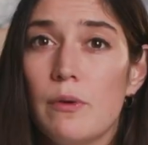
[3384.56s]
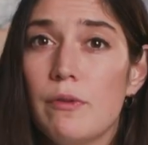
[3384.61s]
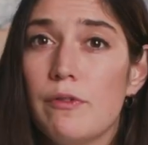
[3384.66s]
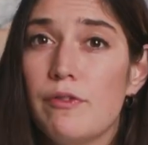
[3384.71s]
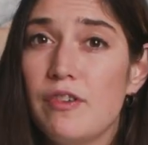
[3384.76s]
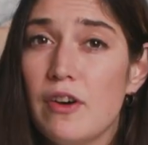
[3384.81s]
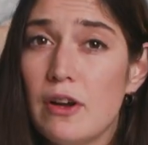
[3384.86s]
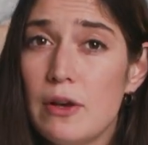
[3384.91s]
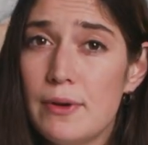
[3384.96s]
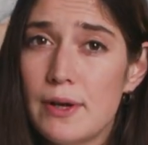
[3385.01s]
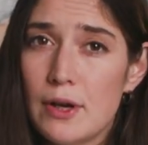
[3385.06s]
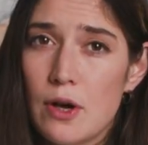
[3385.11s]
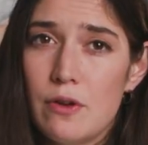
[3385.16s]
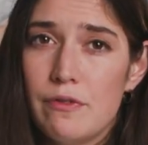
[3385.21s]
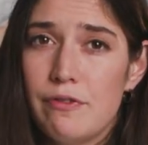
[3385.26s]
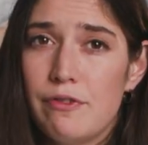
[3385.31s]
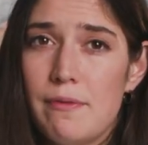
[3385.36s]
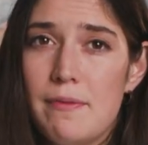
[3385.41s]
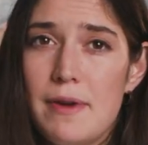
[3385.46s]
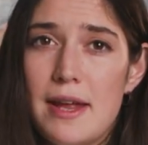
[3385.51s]
Following
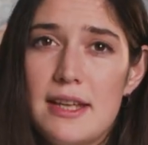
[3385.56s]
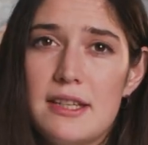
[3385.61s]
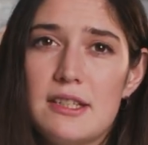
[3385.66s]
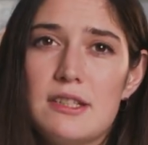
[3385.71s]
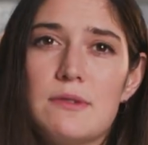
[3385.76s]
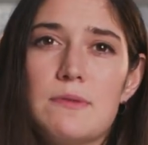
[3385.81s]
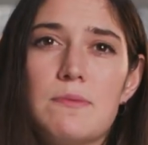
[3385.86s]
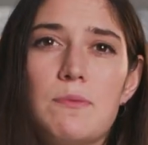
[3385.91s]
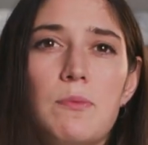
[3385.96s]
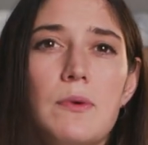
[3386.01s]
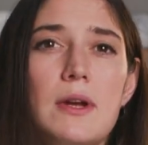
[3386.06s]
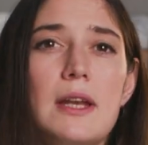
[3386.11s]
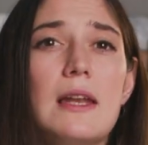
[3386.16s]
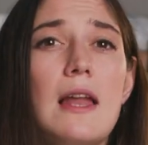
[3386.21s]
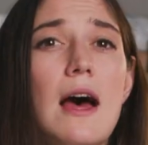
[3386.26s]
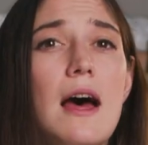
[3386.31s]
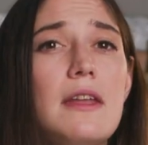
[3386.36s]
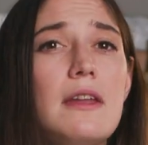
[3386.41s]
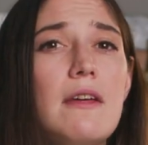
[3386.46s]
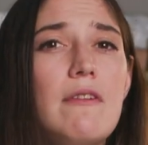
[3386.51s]
on from this, we
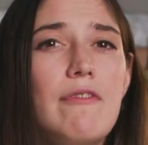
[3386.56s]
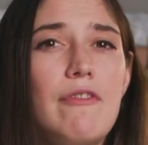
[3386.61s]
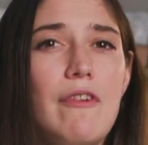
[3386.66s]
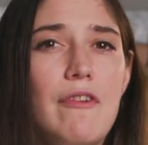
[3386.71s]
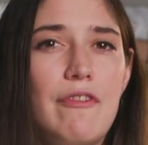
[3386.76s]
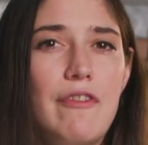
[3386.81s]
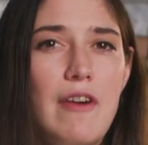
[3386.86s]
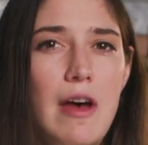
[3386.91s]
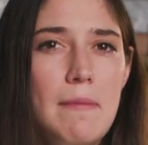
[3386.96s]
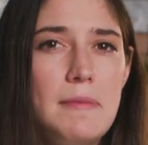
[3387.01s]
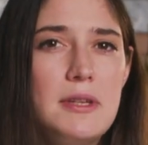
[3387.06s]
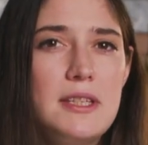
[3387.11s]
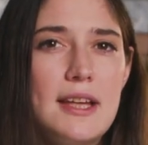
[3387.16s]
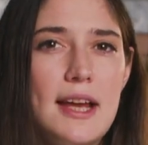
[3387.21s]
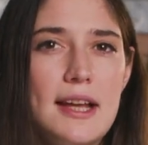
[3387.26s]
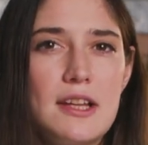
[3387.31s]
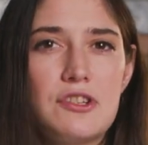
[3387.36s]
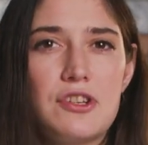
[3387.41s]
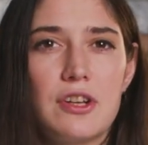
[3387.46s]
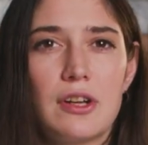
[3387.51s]
learned that the
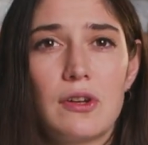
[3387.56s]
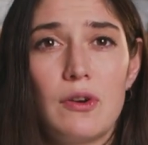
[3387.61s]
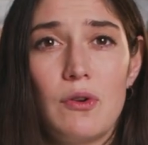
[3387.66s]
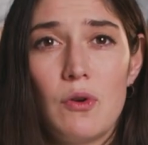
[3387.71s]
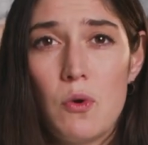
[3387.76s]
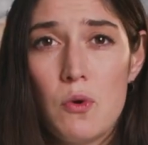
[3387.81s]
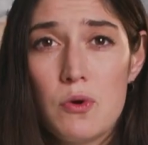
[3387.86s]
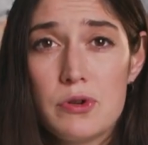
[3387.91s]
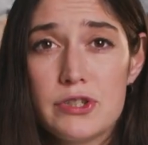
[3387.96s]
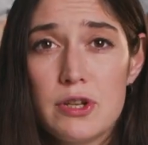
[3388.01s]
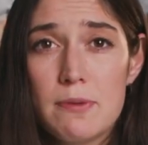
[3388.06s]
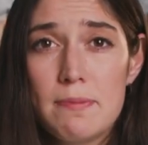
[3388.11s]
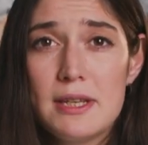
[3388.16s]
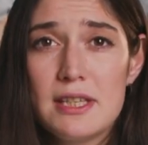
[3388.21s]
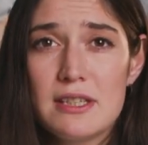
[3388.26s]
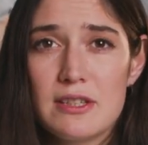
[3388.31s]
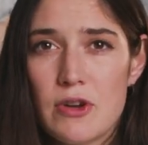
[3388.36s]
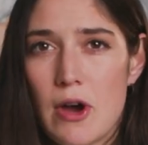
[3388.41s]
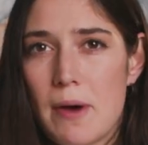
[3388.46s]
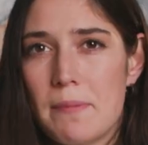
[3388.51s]
fermentation can also be
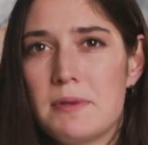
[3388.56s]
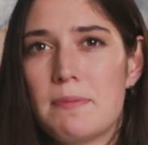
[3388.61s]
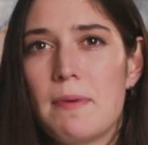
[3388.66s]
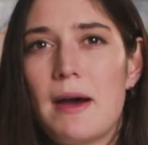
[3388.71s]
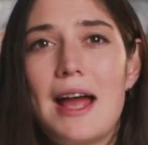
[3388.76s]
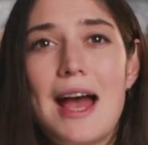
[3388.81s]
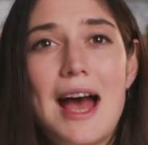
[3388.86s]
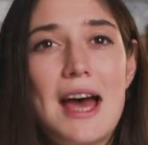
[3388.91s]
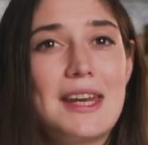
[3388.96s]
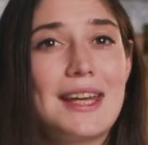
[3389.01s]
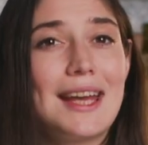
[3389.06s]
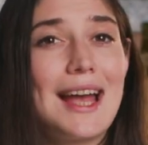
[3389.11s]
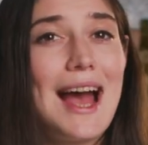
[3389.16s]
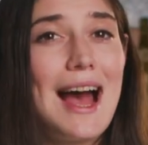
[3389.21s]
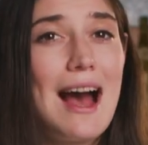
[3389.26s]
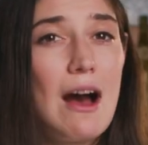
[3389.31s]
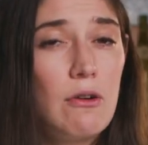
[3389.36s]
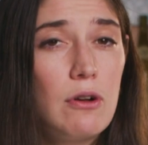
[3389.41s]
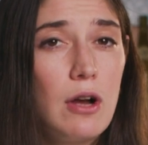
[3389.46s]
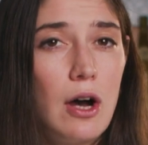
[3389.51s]
stopped by adding
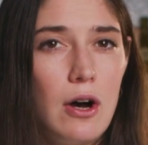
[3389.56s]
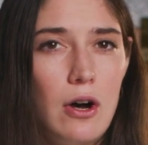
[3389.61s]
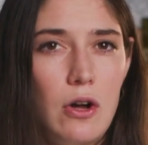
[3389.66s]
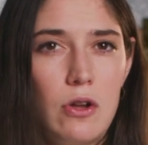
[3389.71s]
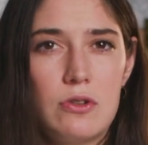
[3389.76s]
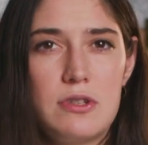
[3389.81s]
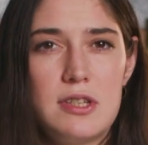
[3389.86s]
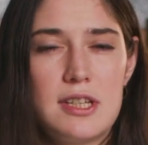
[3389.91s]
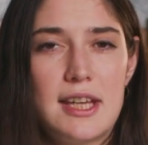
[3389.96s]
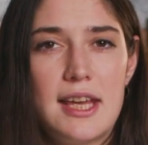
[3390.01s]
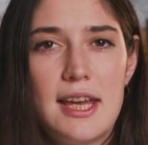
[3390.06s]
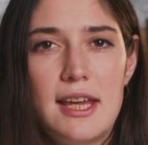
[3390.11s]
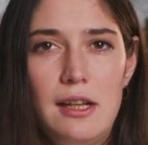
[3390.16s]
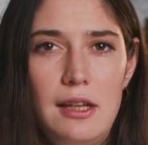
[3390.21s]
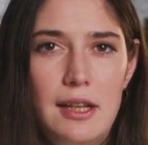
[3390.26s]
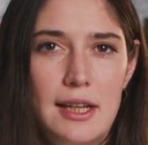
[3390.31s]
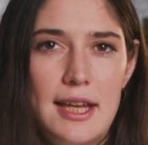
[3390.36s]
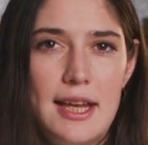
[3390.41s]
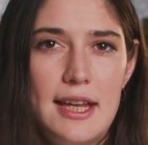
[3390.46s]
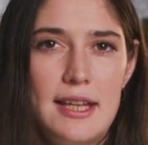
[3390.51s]
alcohol to kill
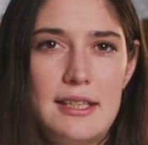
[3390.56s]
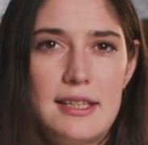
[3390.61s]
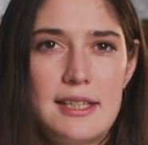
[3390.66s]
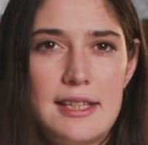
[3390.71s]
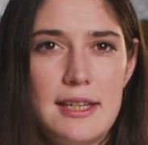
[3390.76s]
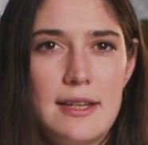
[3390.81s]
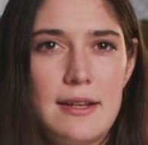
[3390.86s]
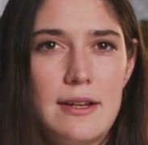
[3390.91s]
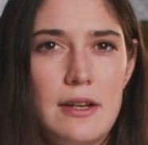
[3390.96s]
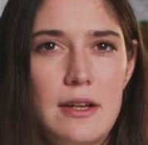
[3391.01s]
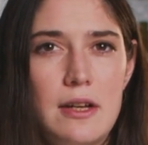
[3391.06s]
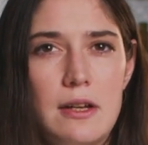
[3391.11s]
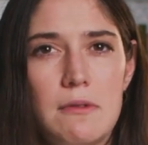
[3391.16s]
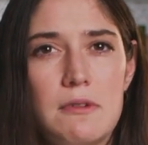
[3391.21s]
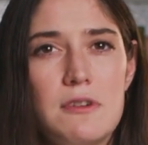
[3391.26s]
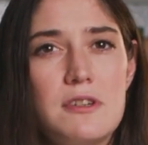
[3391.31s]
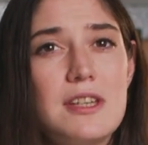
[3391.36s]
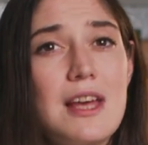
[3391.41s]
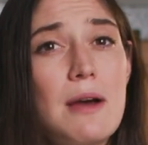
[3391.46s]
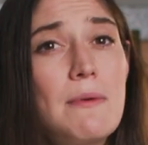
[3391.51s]
the yeast,
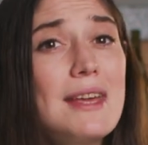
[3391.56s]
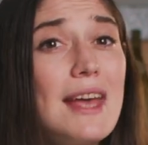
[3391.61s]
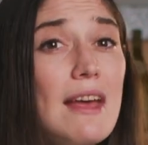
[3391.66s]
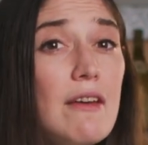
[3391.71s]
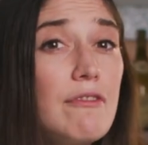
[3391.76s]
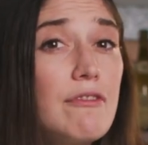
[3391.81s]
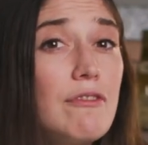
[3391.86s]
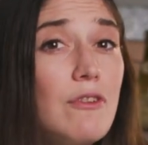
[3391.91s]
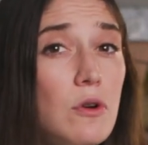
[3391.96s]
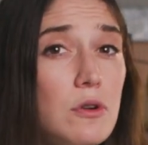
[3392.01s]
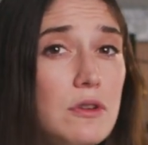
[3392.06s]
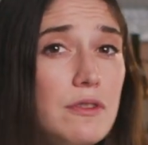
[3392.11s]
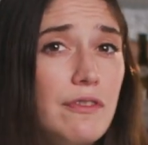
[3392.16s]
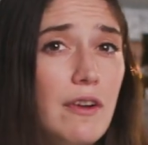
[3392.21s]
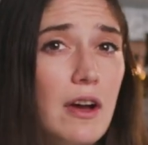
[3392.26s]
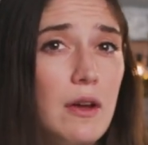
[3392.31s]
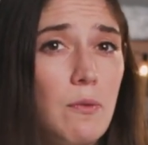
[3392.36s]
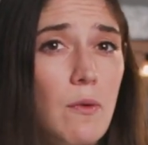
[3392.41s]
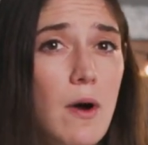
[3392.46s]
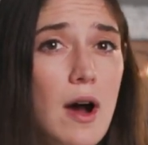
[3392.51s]
which is how we get
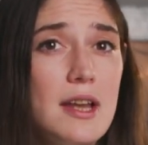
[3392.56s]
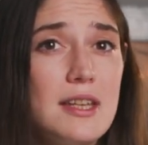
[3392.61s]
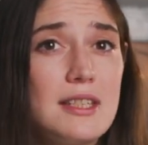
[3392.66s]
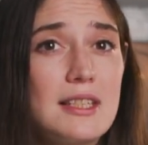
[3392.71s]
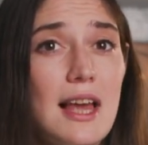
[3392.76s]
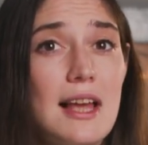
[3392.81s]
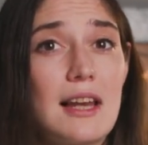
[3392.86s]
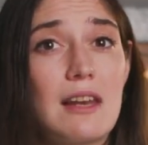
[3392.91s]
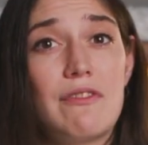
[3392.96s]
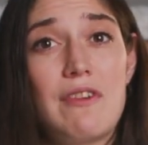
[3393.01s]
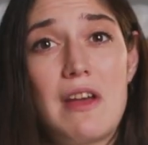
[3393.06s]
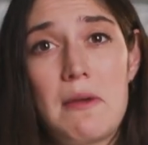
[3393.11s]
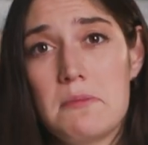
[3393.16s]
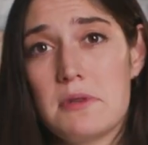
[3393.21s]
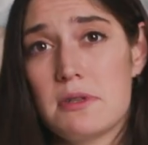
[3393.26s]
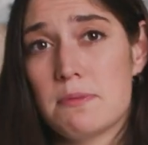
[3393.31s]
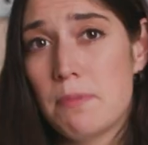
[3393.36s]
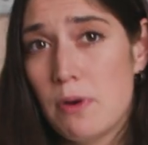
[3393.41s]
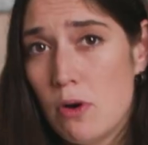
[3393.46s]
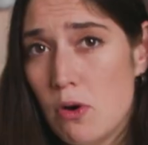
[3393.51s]
fortified wines like the
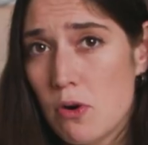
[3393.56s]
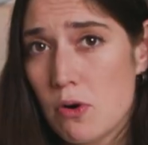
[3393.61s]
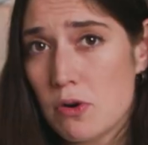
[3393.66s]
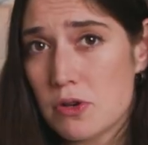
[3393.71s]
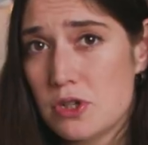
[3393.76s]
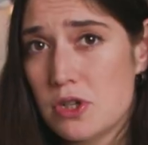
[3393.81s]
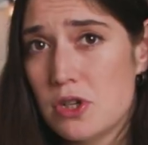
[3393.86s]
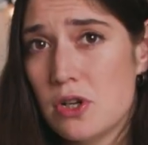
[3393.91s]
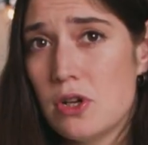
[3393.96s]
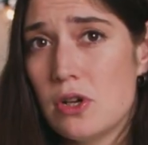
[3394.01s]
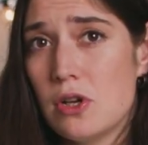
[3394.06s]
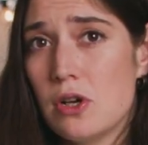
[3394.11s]
famous port,